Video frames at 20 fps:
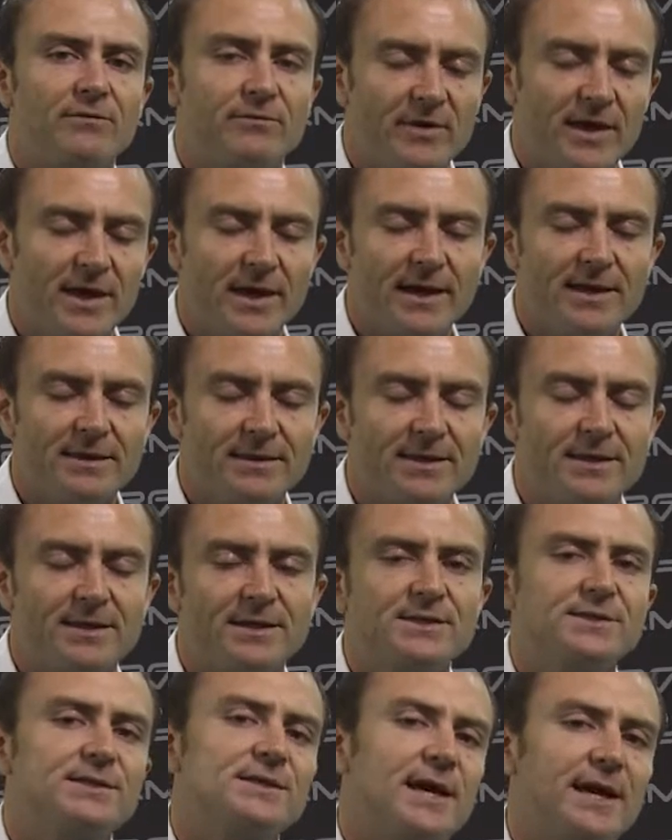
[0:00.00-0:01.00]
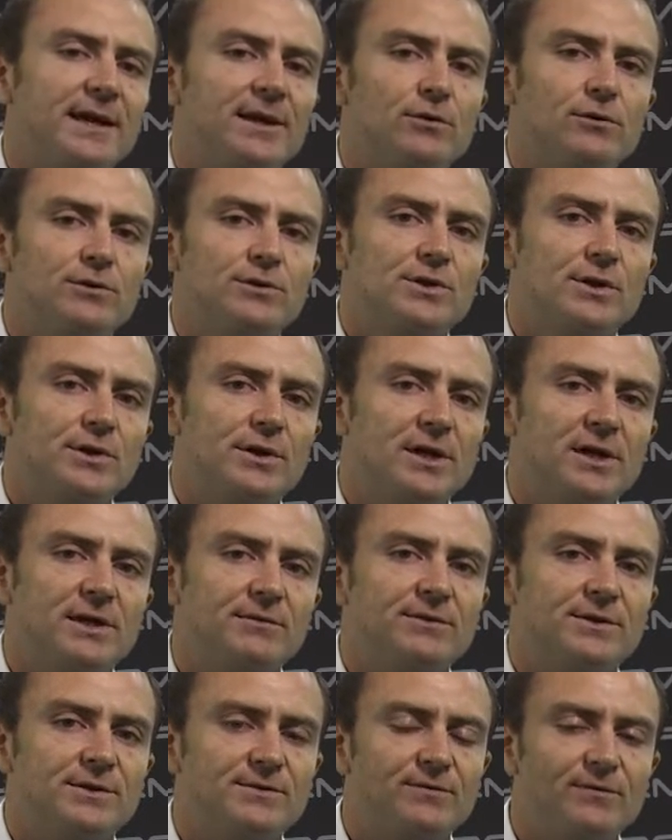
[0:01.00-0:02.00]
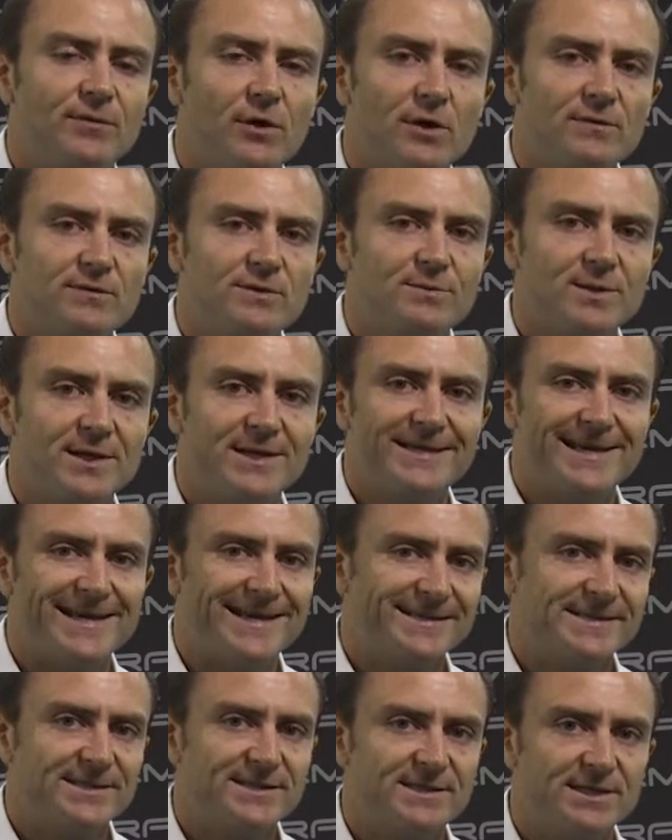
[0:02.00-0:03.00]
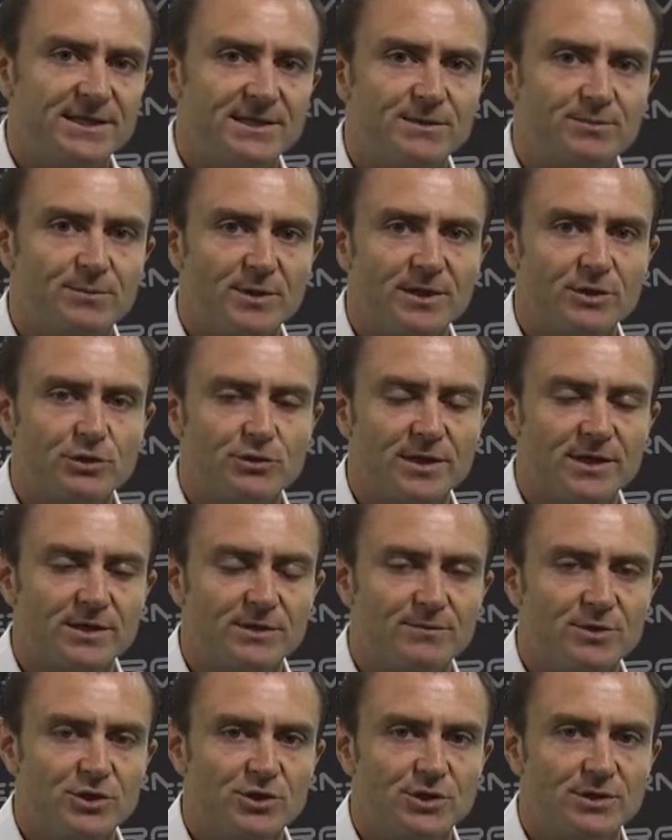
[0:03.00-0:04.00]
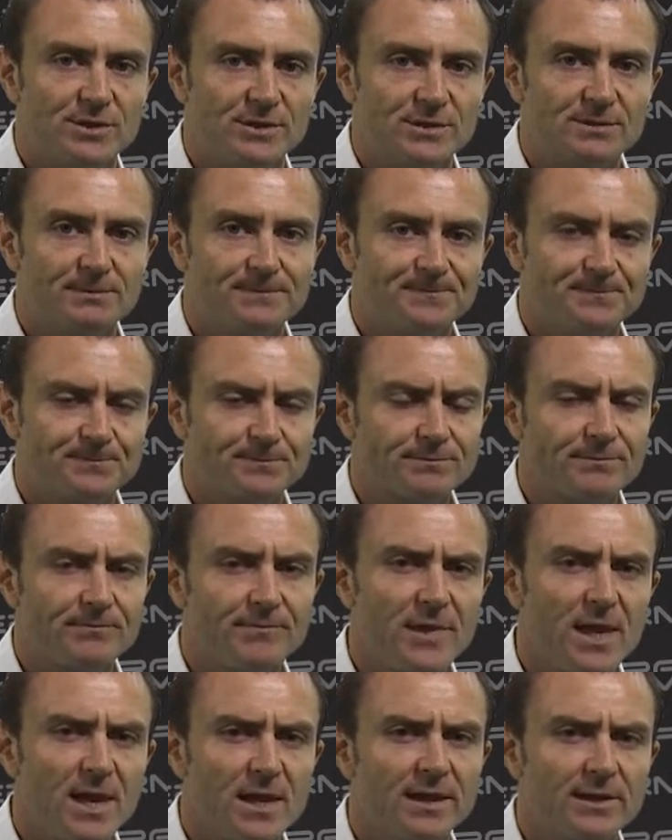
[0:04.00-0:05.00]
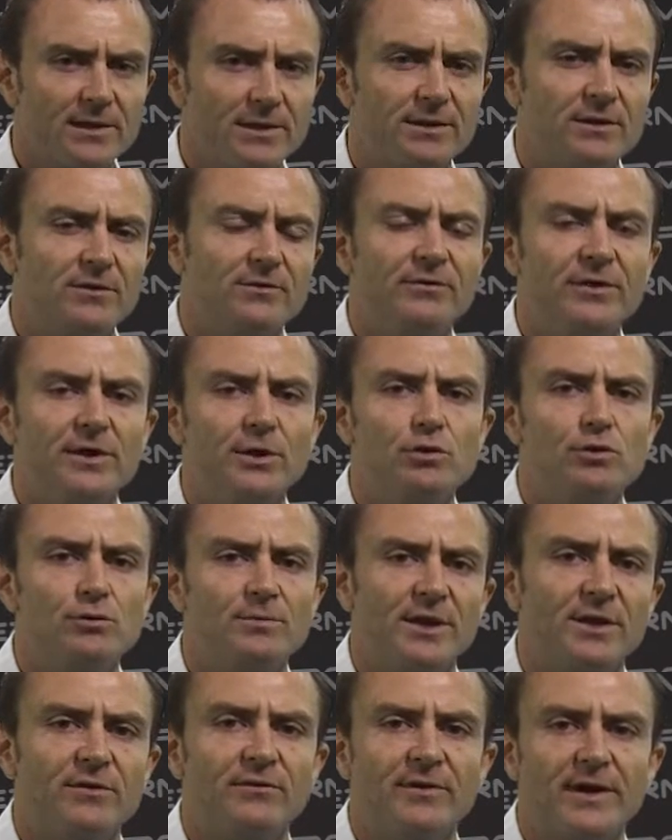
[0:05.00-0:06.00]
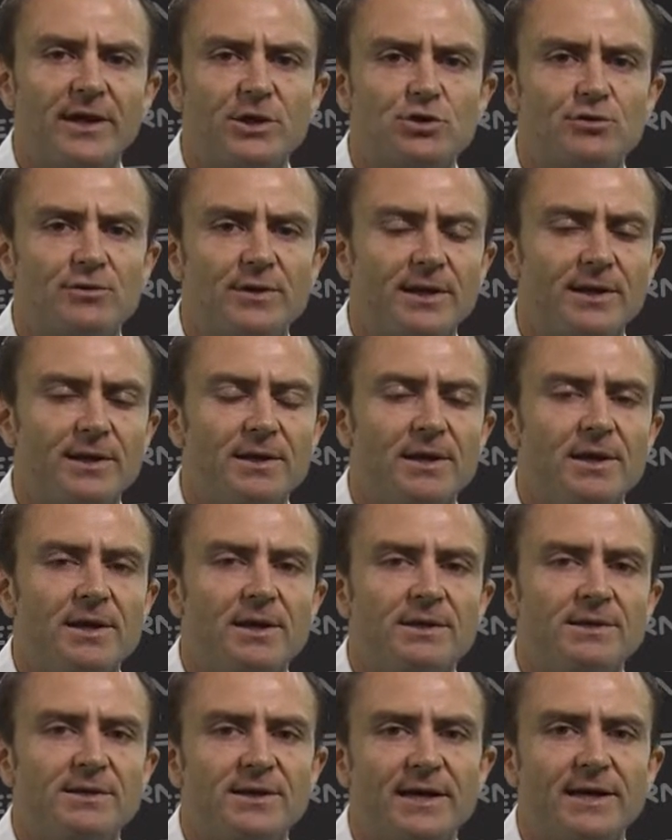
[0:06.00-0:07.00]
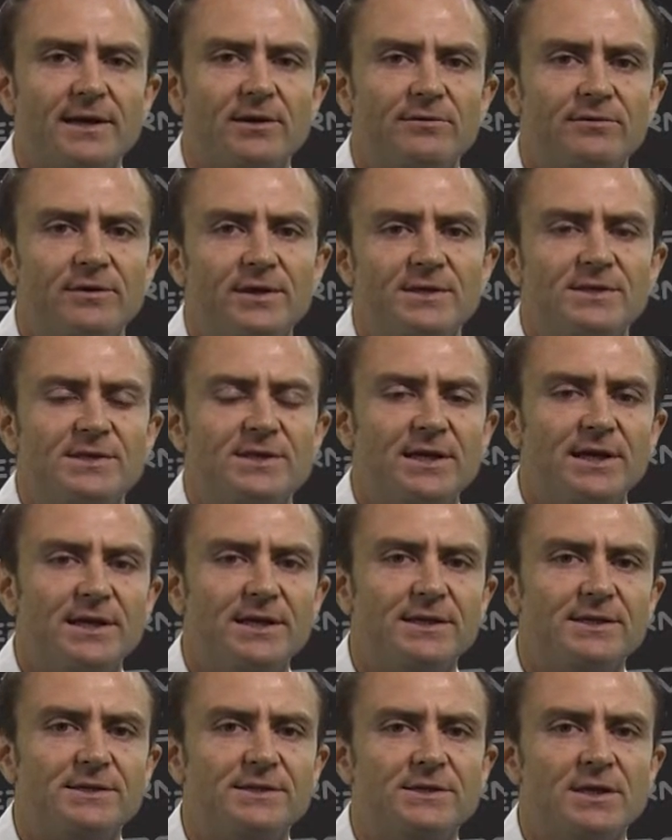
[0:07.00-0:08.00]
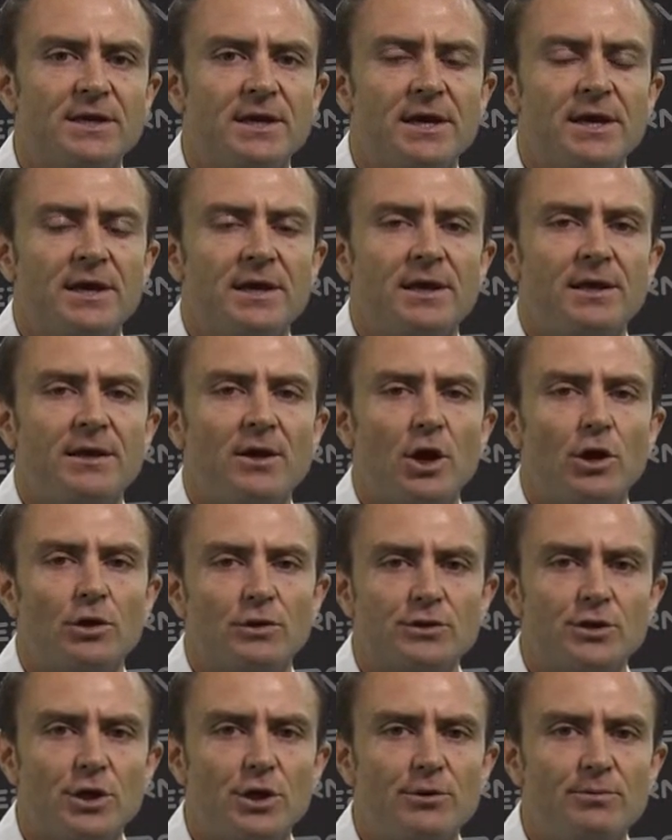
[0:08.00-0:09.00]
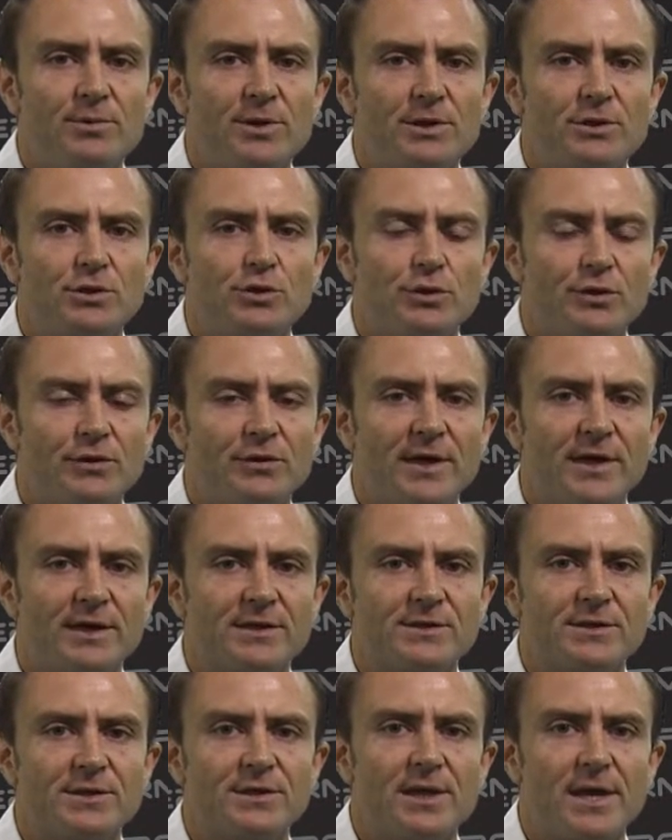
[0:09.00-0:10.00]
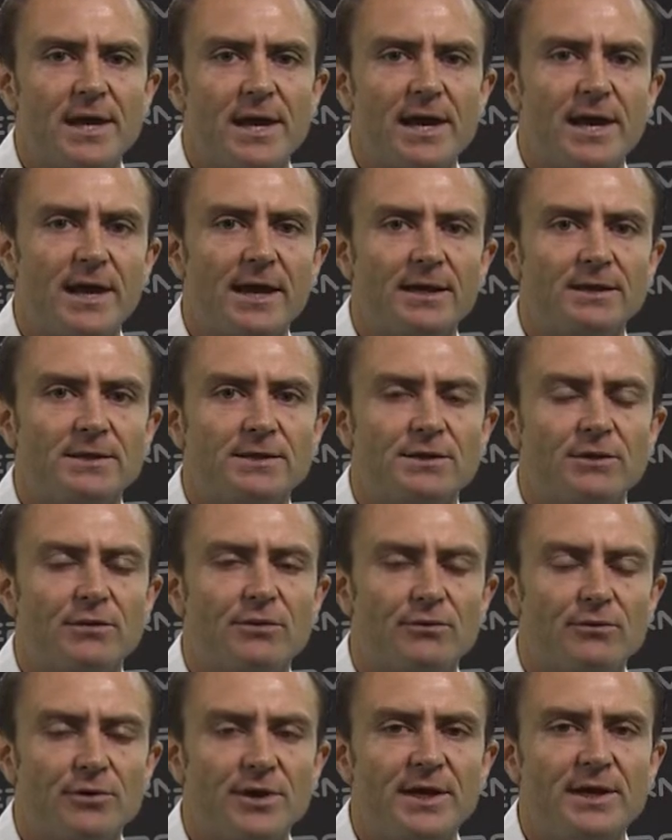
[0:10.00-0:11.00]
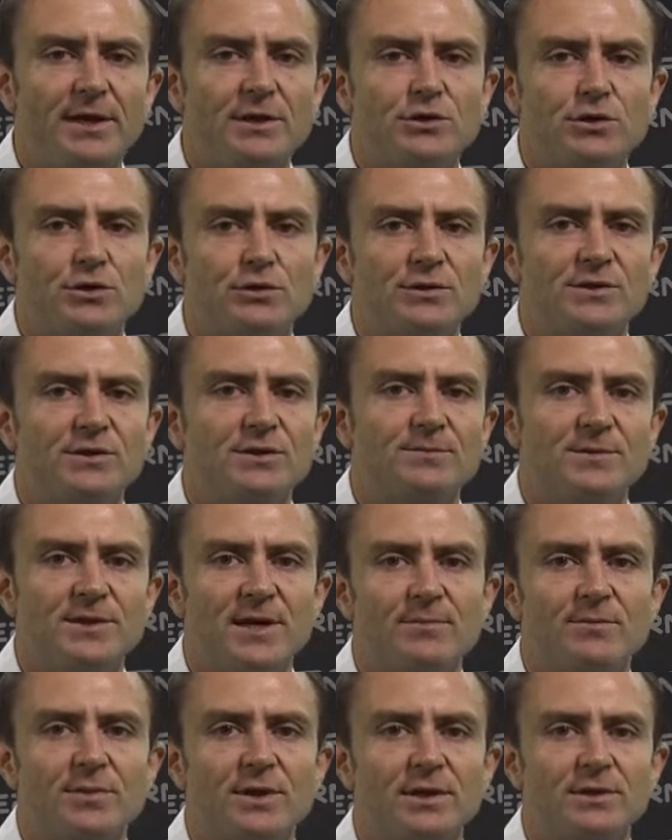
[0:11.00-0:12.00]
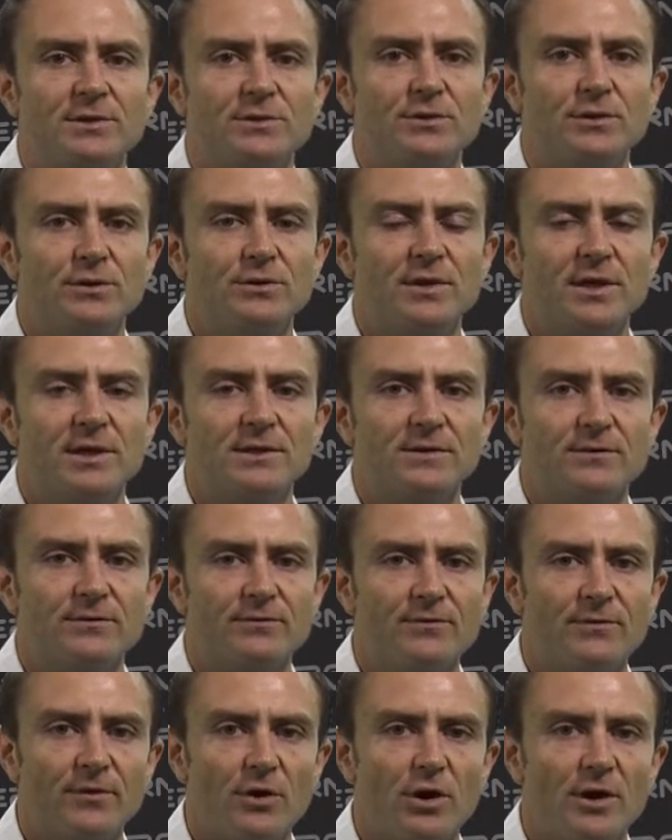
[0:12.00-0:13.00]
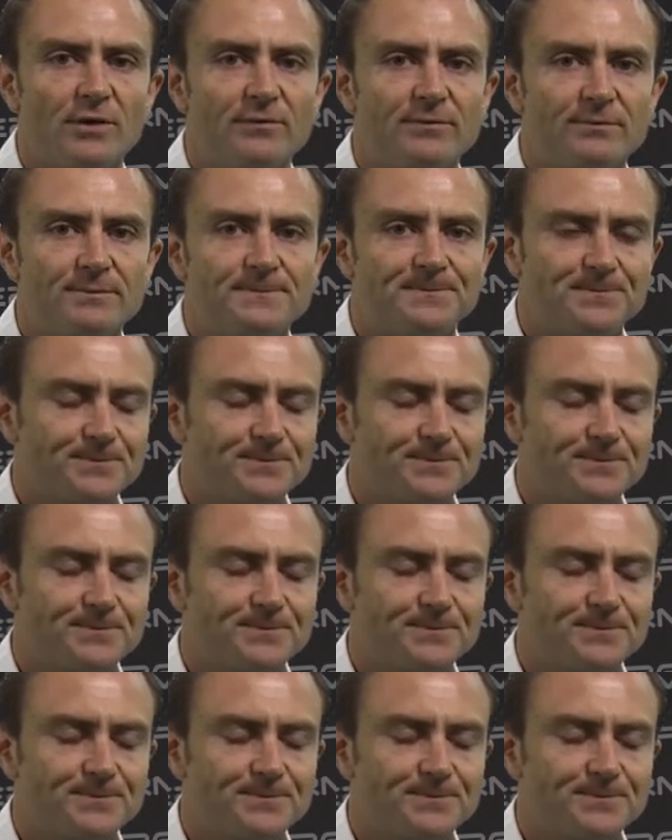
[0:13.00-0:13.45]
V8 that is, and it also covers 5-speed and 6-speed transmissions. The vehicle manufacturing date of this is October 2003 to September 2005.